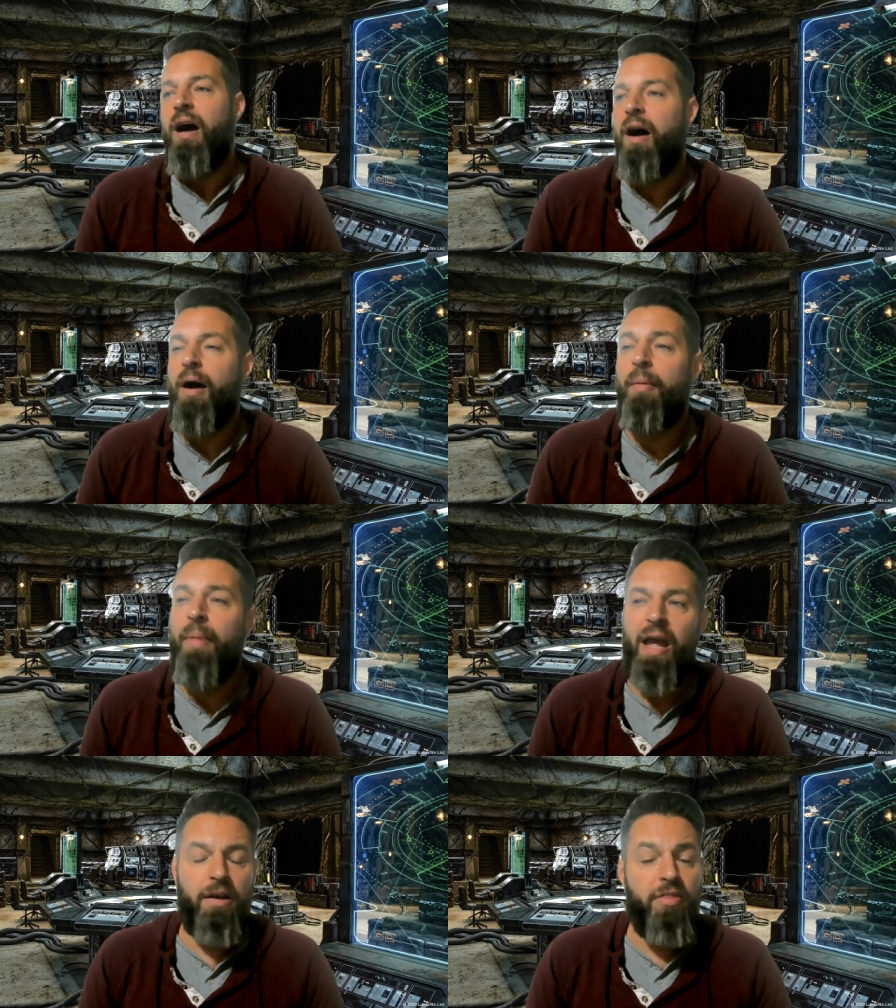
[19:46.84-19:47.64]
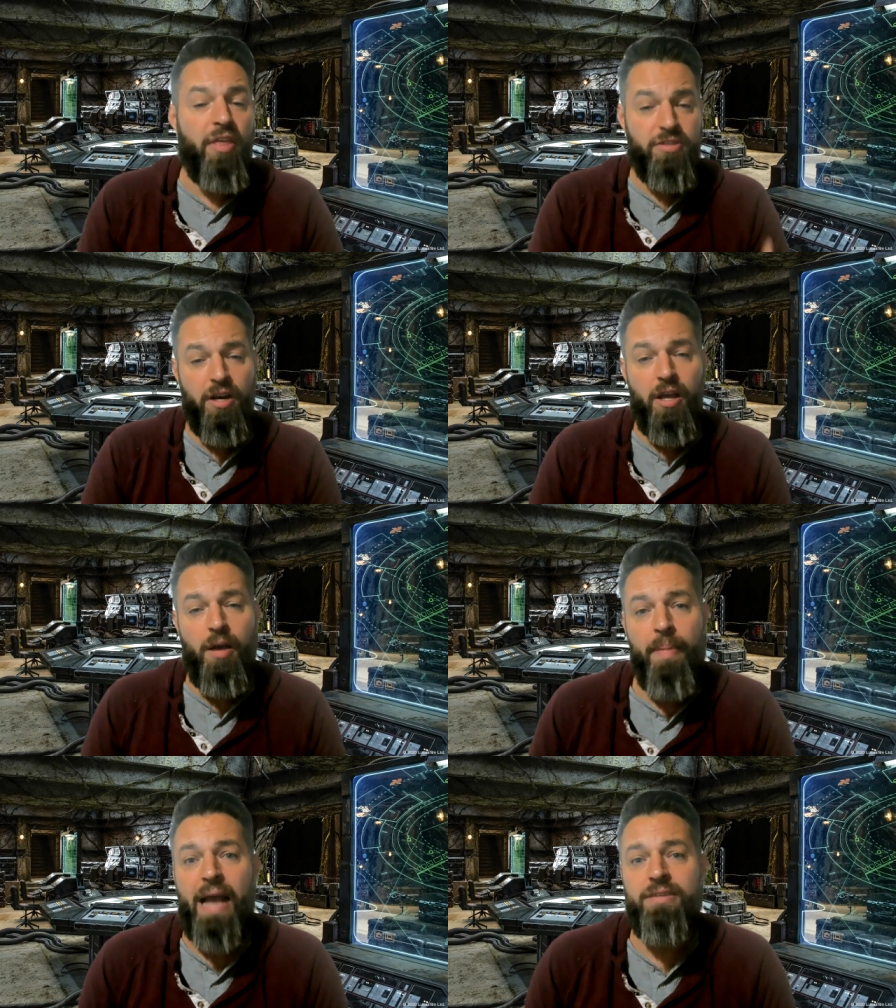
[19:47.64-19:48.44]
um, and things are going to
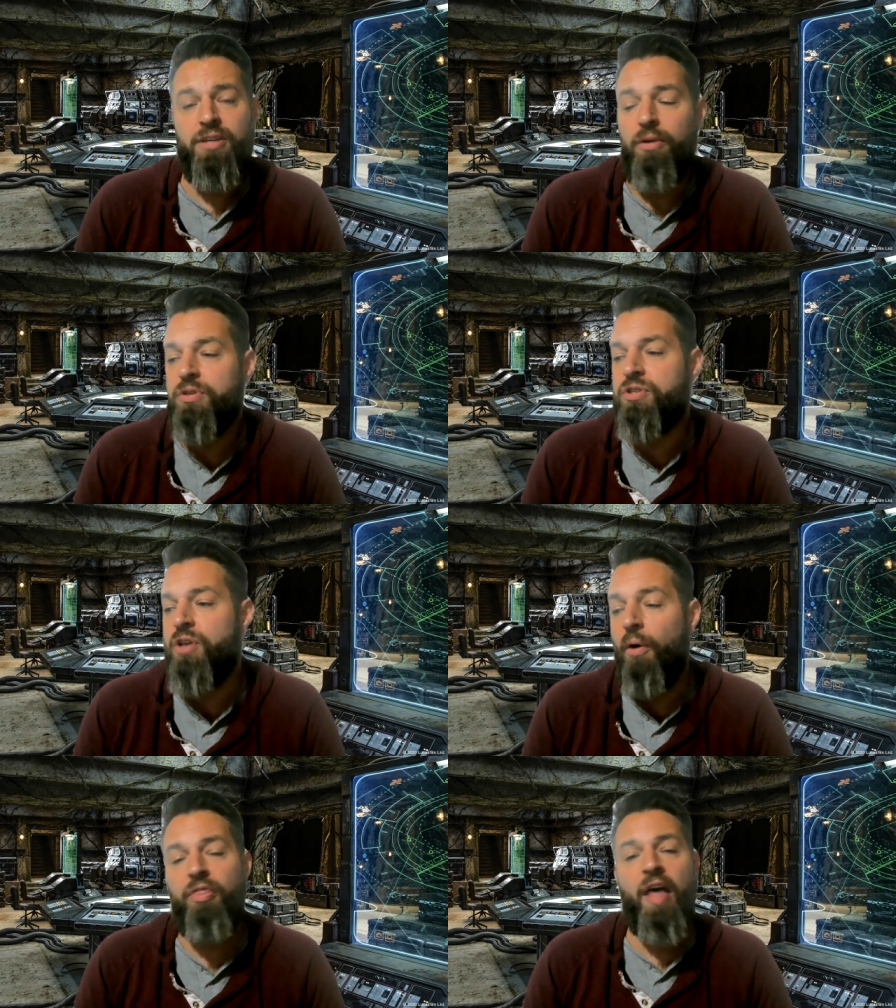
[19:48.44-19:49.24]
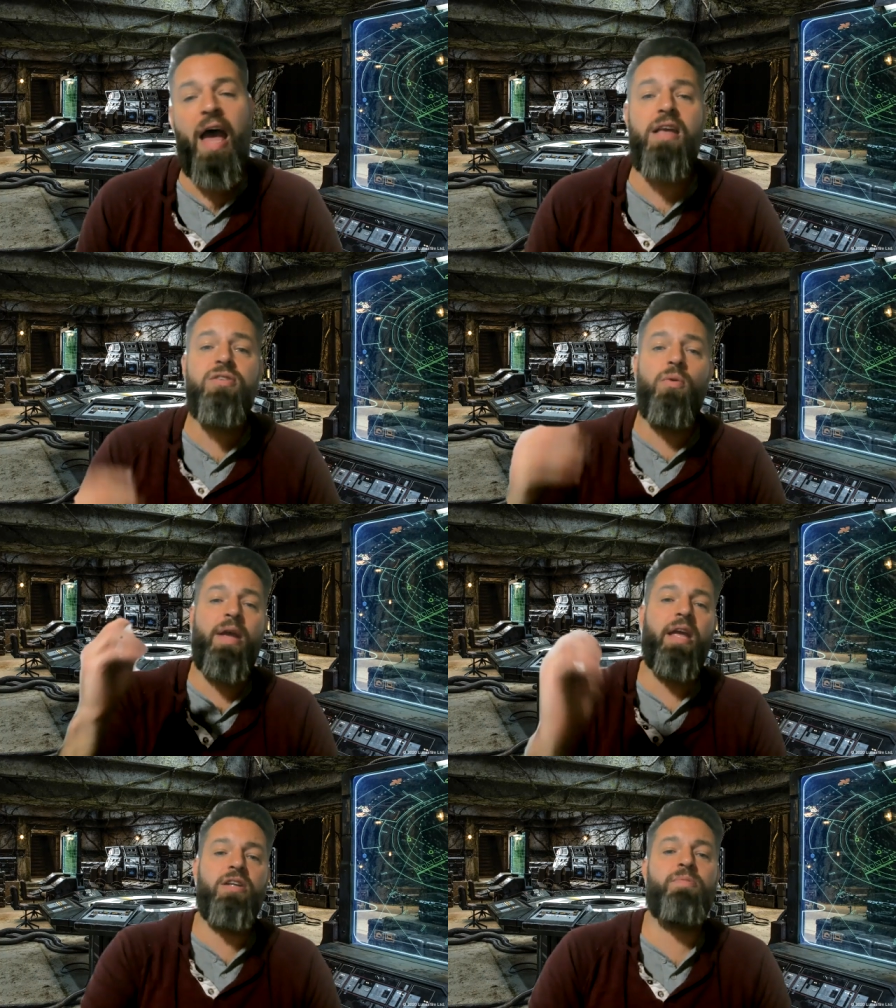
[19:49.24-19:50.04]
come back to you. So that is the
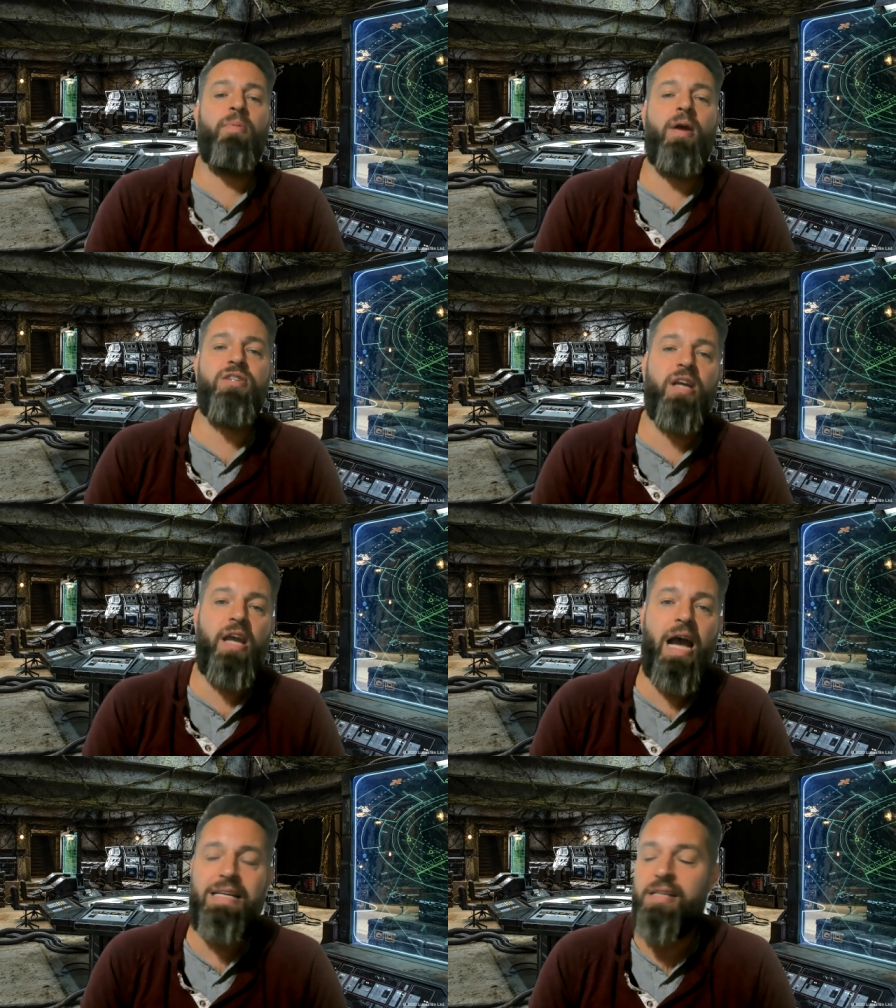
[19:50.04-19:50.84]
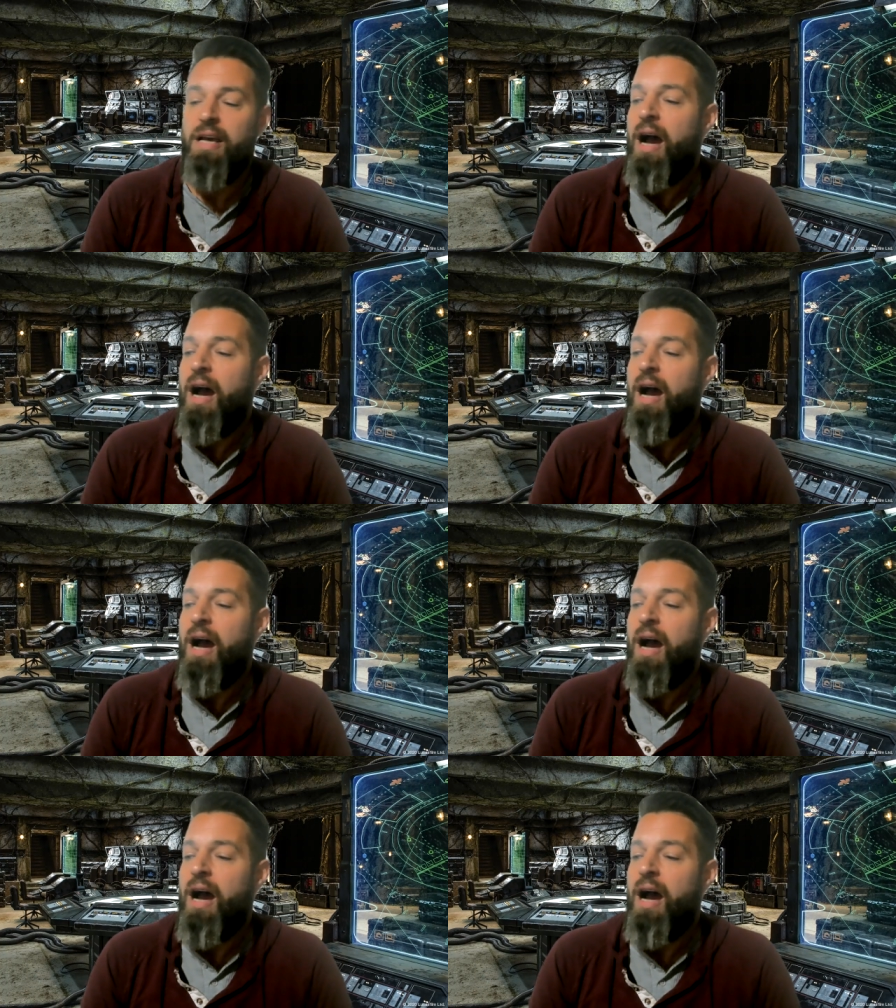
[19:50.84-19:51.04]
weekend inspiration, guys.